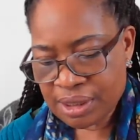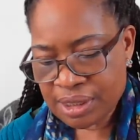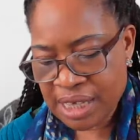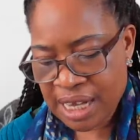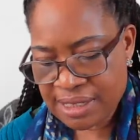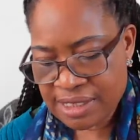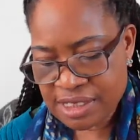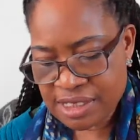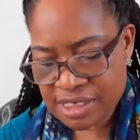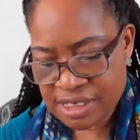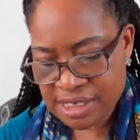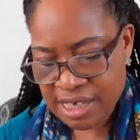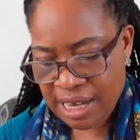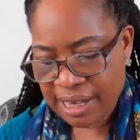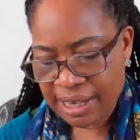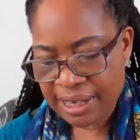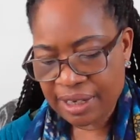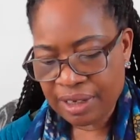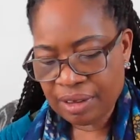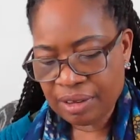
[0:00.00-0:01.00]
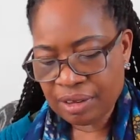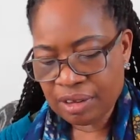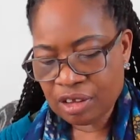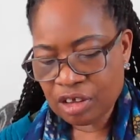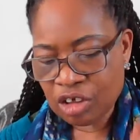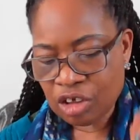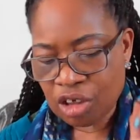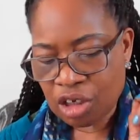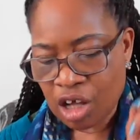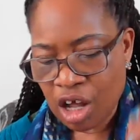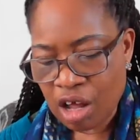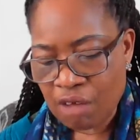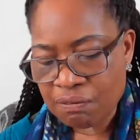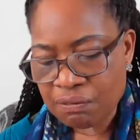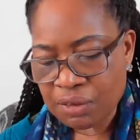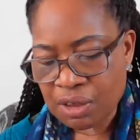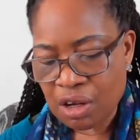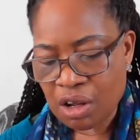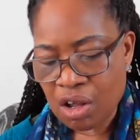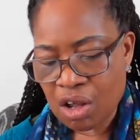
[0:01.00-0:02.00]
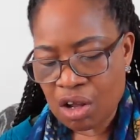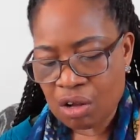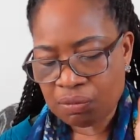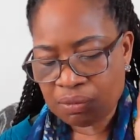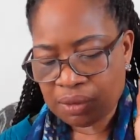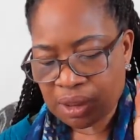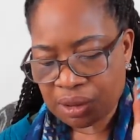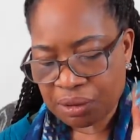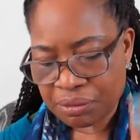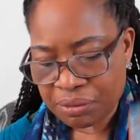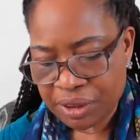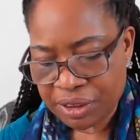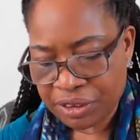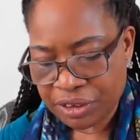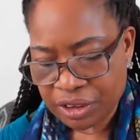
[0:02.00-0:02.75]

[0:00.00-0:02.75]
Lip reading: Tatnai, governor of the